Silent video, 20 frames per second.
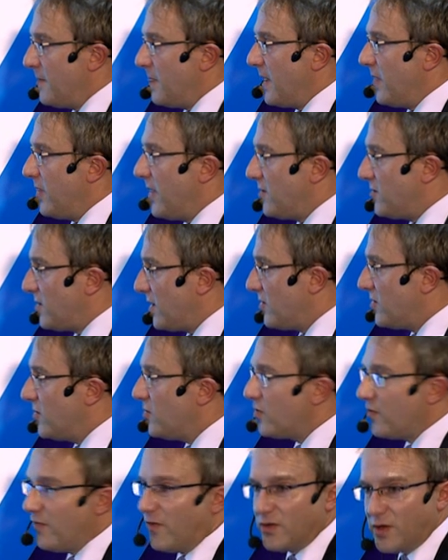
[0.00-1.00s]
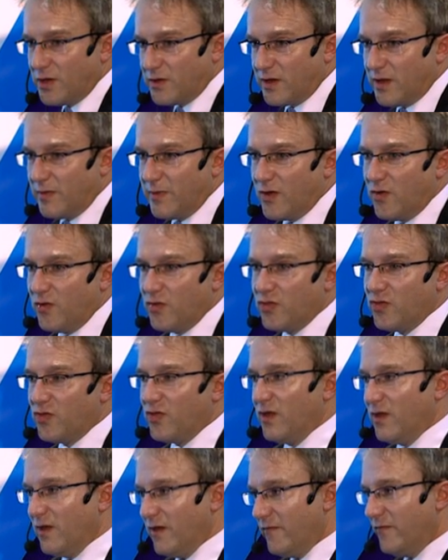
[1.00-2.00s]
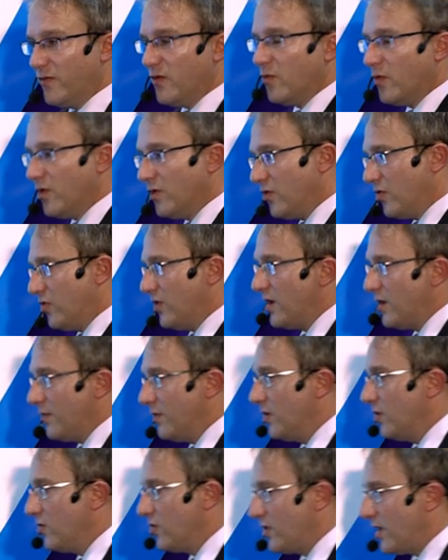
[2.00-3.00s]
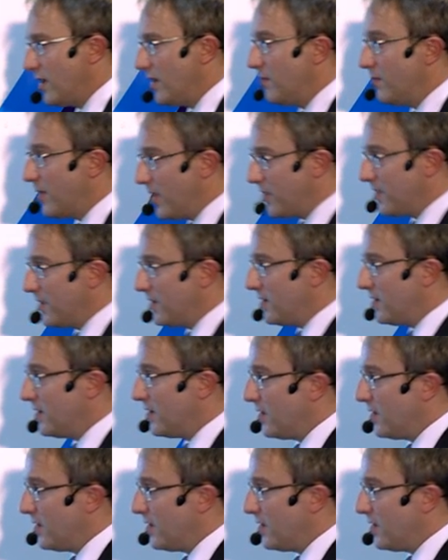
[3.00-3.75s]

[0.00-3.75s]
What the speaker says: And they just use Fortigel because if you want to set up a new study method,